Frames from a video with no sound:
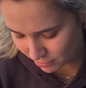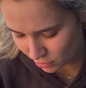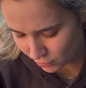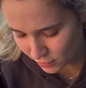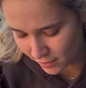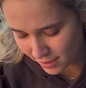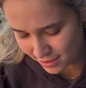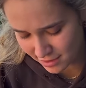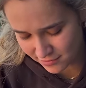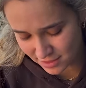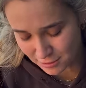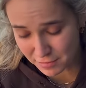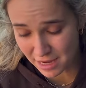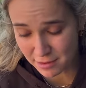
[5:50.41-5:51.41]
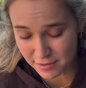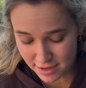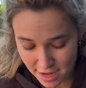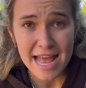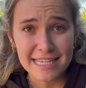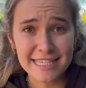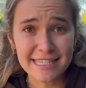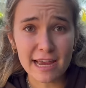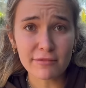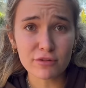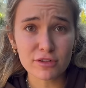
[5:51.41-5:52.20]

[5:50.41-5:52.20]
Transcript: Now, we want to give this baby several,